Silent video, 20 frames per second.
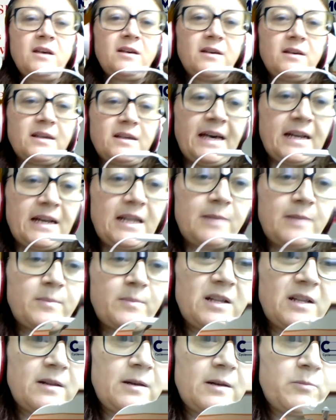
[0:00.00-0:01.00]
Karim
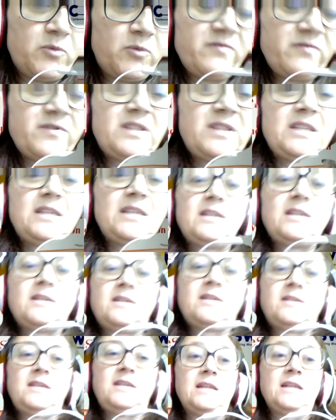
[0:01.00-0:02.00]
El Mufti
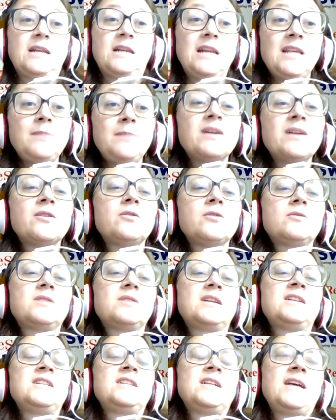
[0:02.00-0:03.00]
in Lebanon.
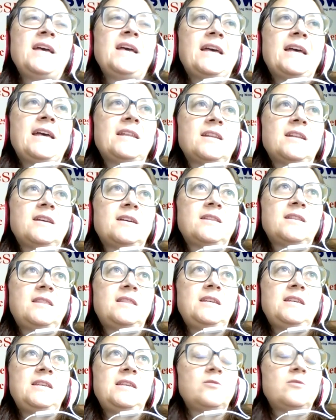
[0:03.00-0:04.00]
And
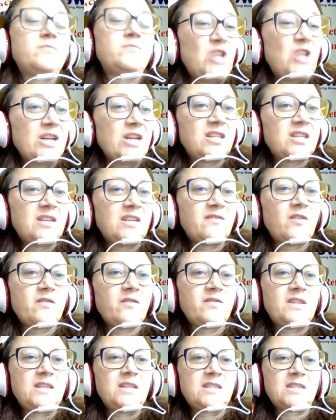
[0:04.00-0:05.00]
the objective of
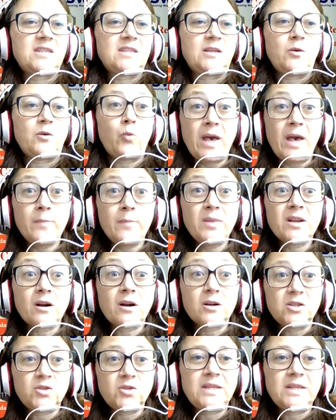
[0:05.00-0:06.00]
this
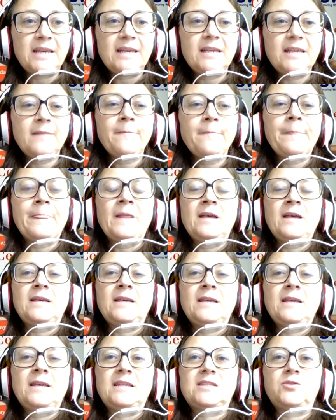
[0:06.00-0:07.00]
webinar today
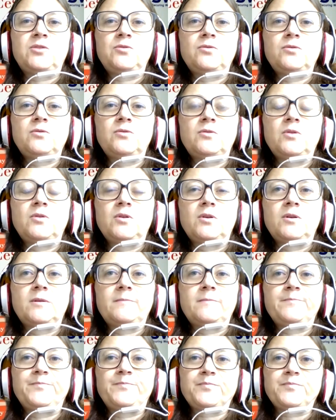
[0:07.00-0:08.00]
is to
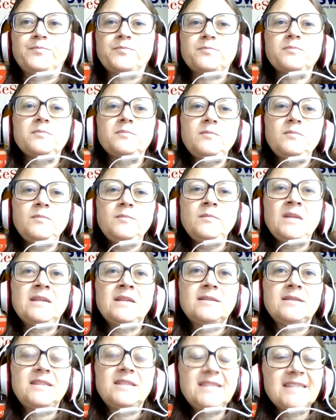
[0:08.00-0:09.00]

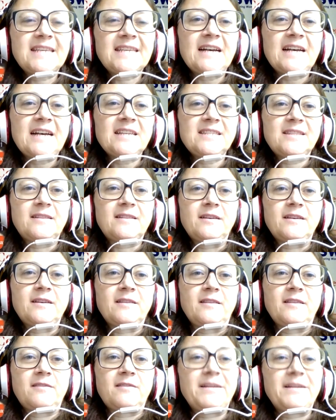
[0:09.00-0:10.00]
discuss
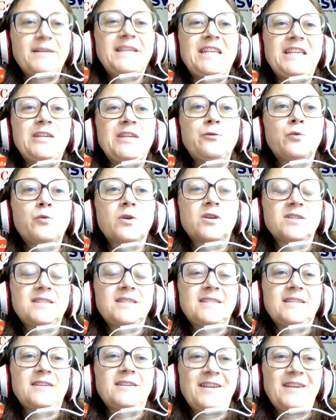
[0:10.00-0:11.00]
the three
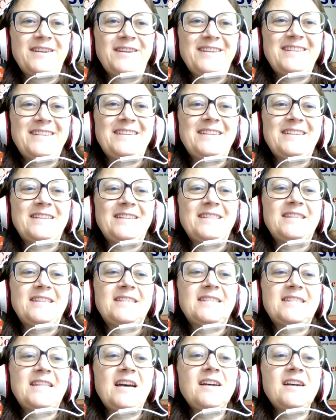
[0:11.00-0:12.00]
keywords in the
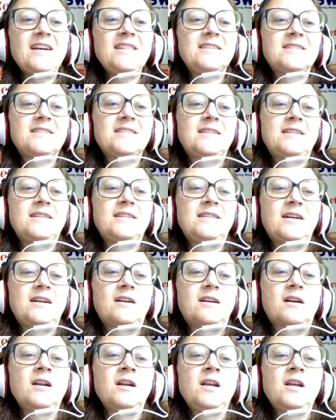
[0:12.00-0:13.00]
studies that
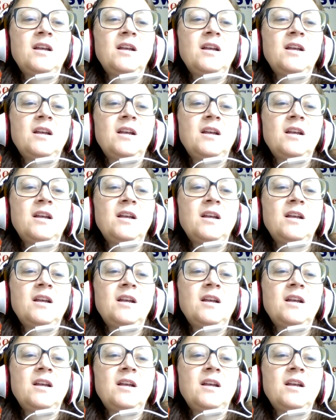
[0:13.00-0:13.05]
are